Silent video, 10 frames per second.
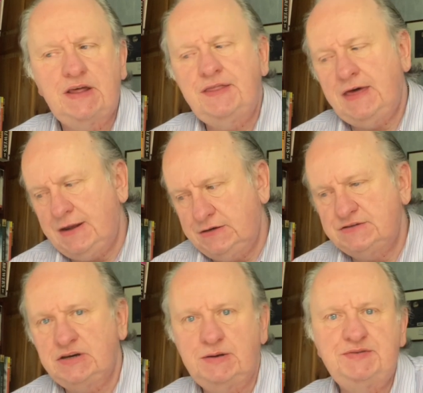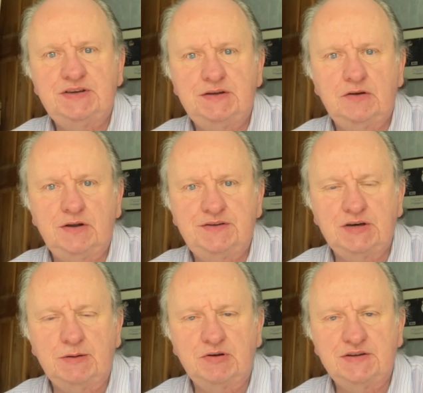then types it on a
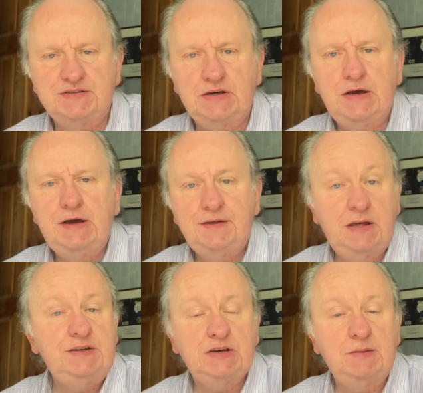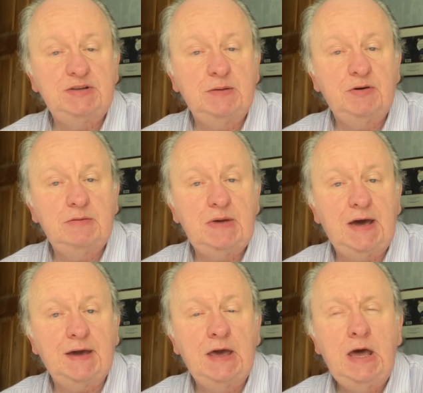typewriter, then types it up on a Mac.